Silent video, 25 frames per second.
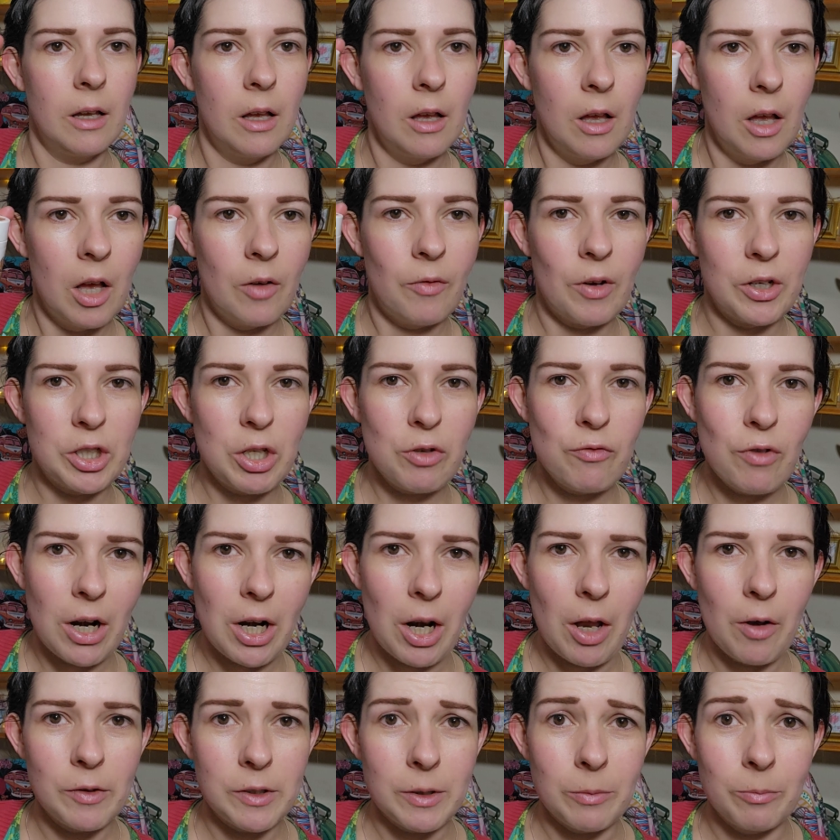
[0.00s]
I've actually
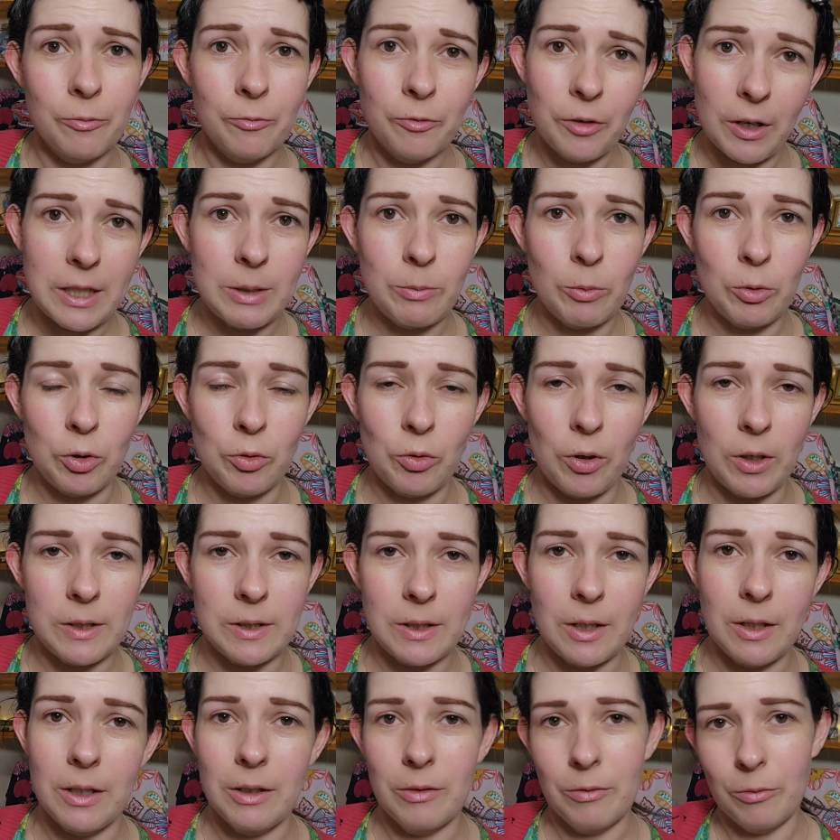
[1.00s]
run out of some face
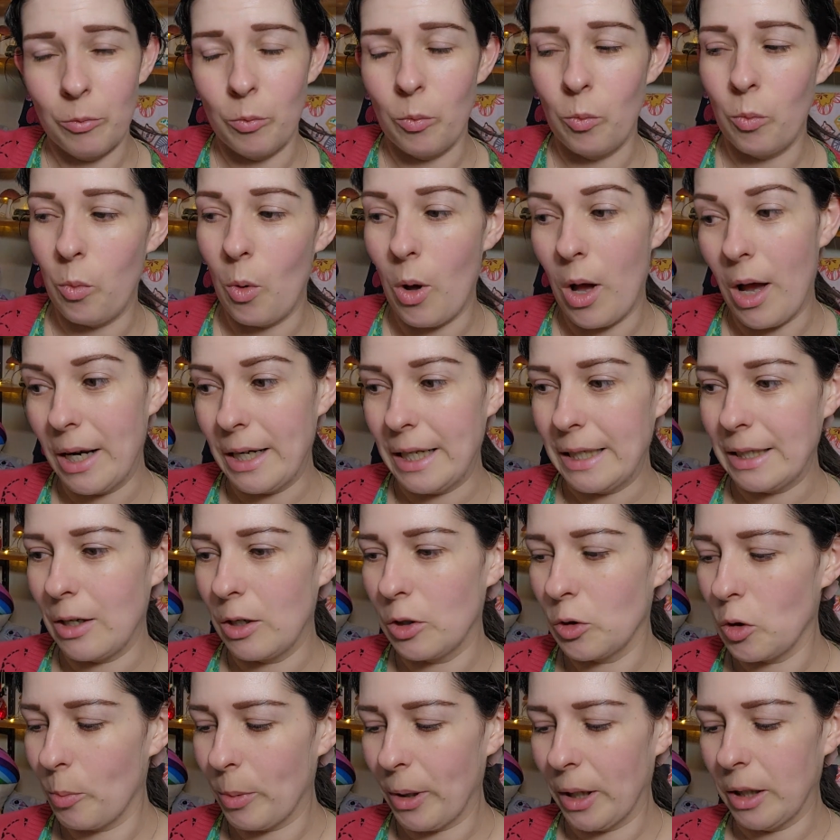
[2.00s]
moisturiser while I need to
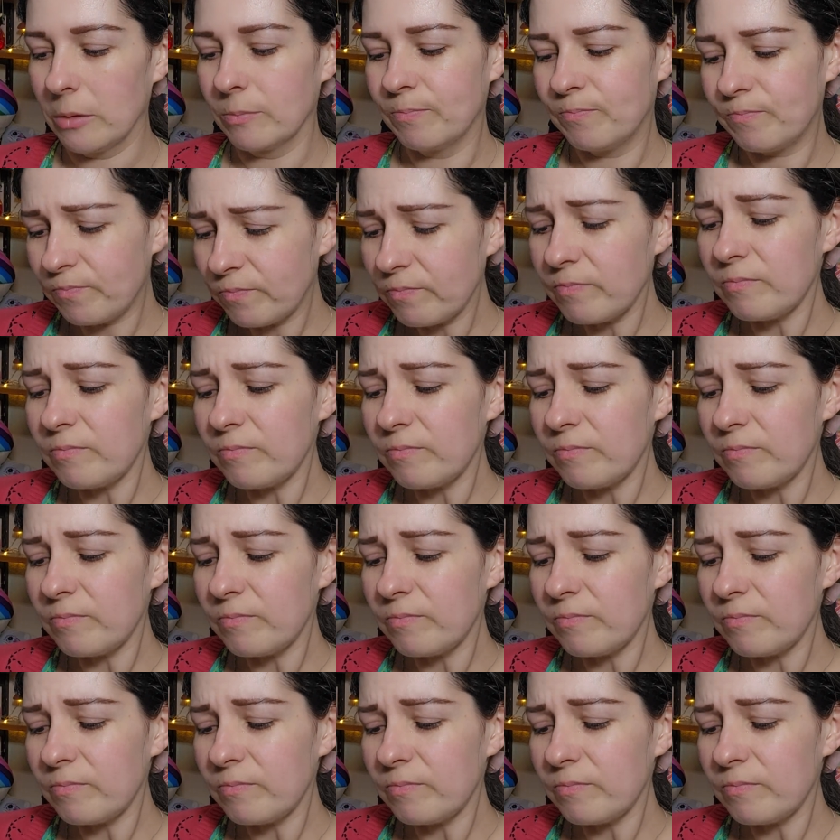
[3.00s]
go shopping.